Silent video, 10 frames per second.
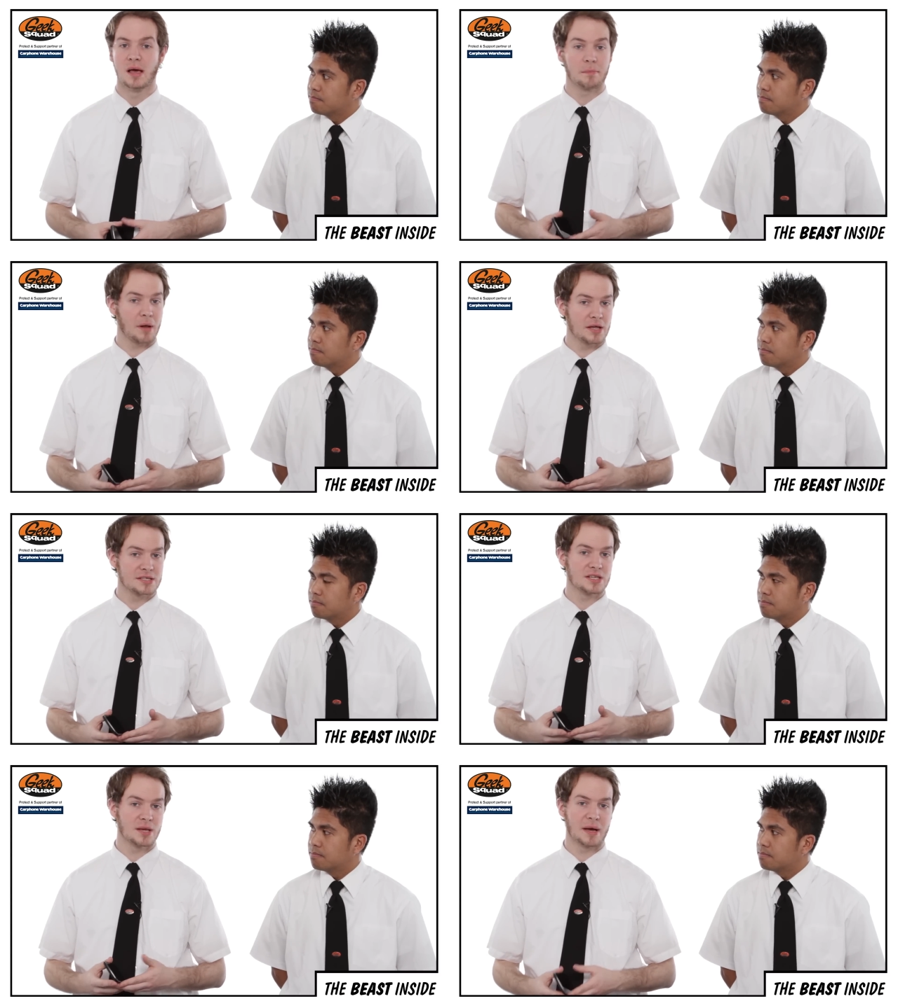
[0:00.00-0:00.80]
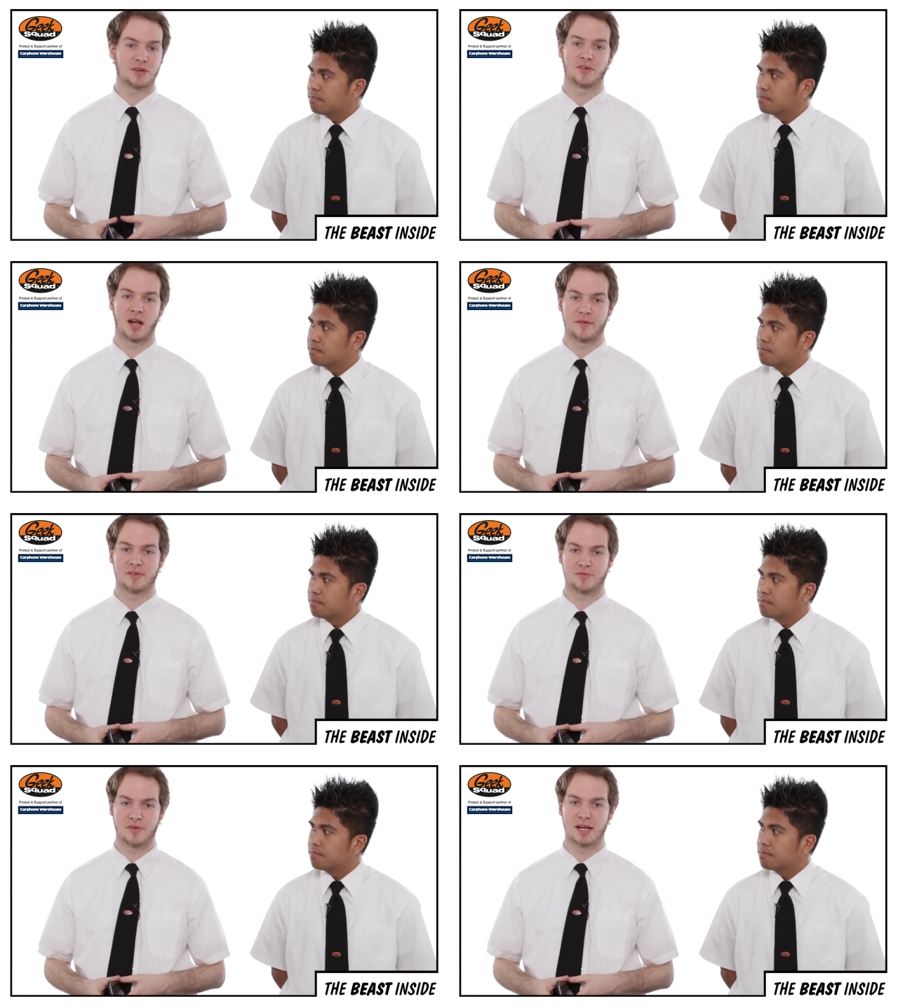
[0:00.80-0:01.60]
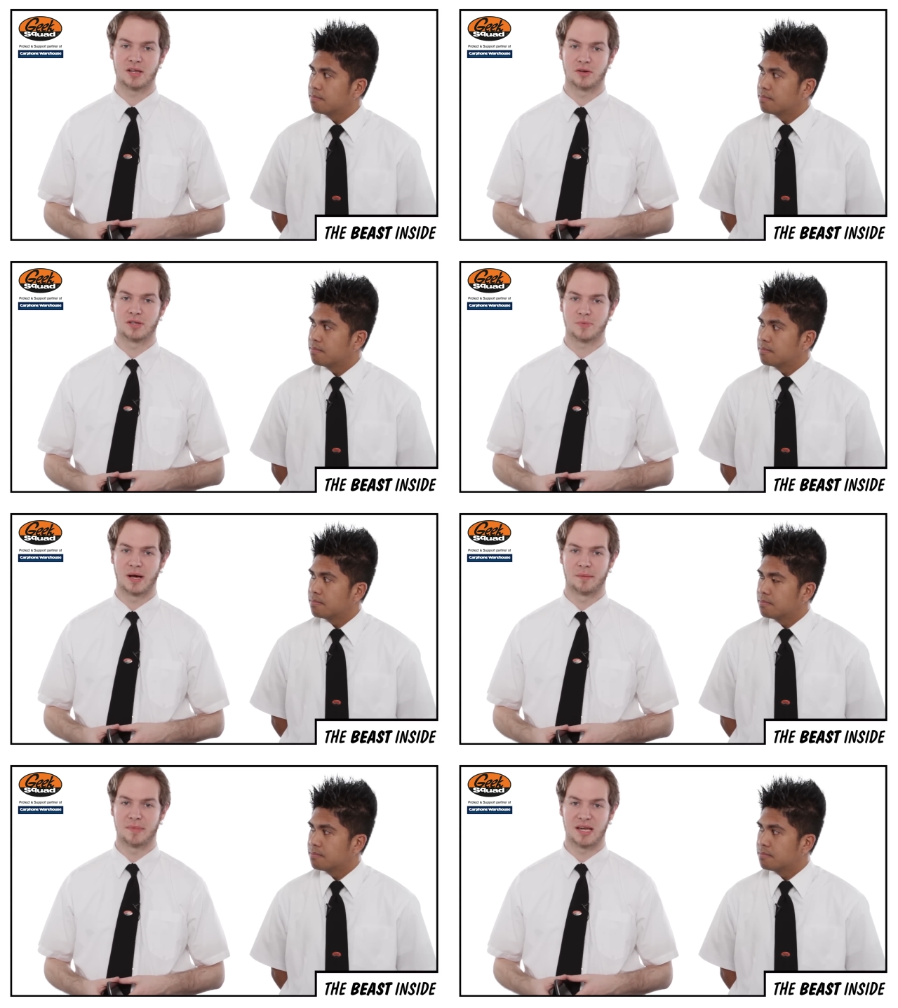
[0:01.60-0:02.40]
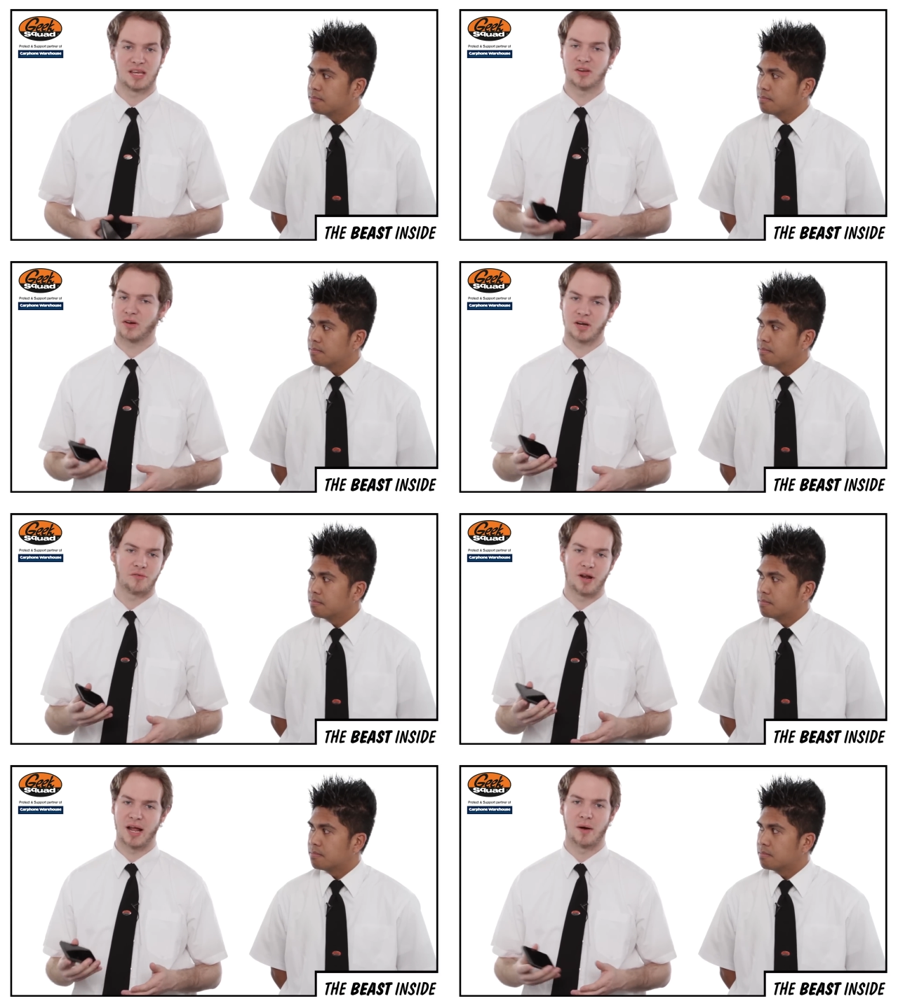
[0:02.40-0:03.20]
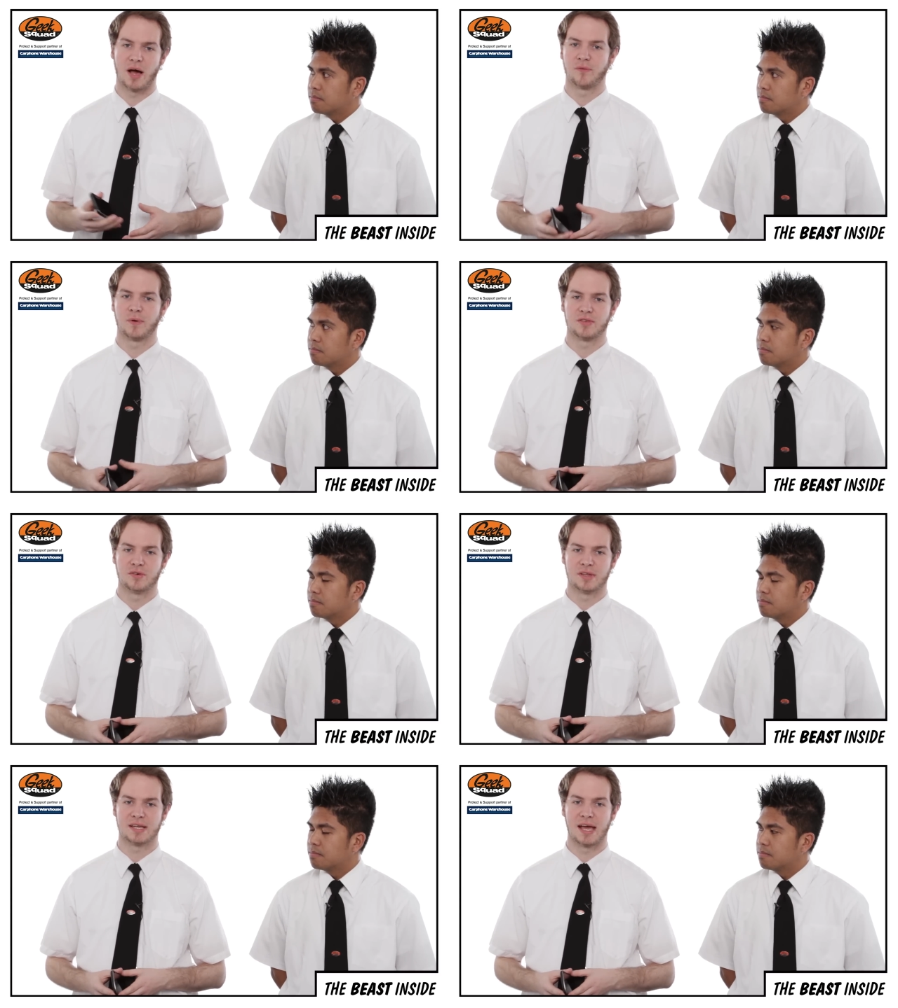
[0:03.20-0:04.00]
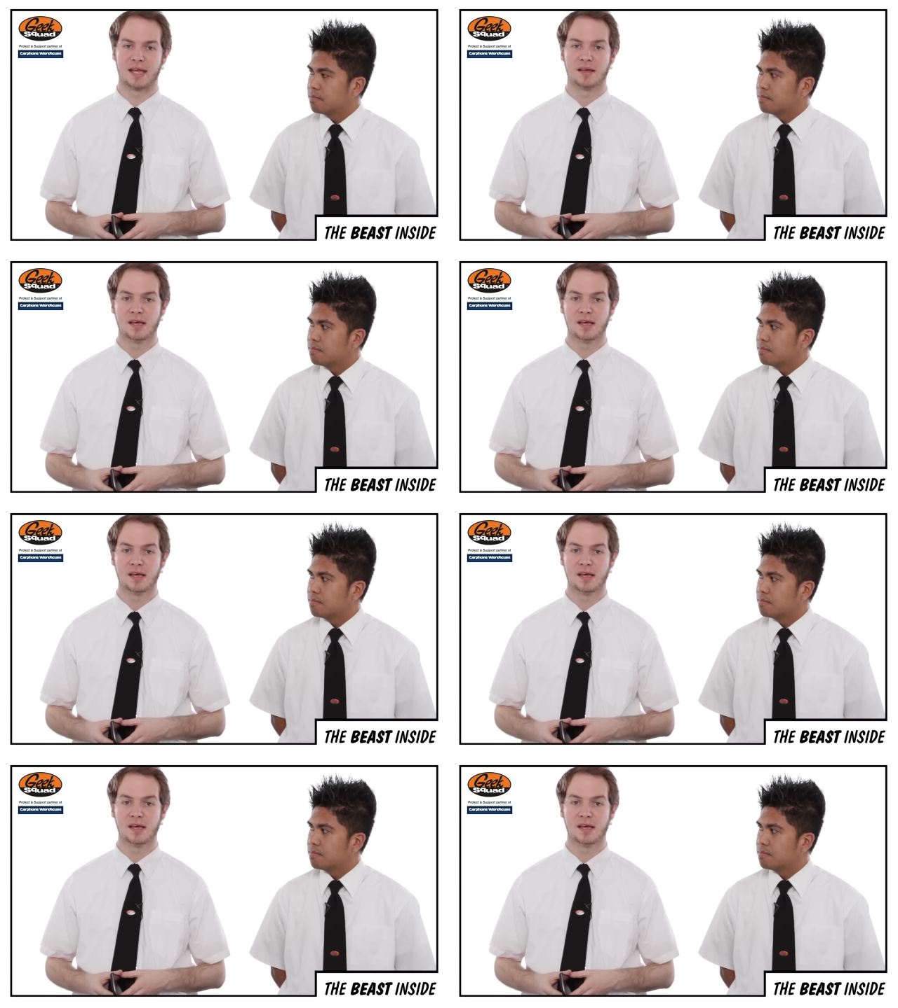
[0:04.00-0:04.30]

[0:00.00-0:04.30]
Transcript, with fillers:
Speaker 1: Plus, your battery life is really good as well, meaning you're not going to run out halfway through the day.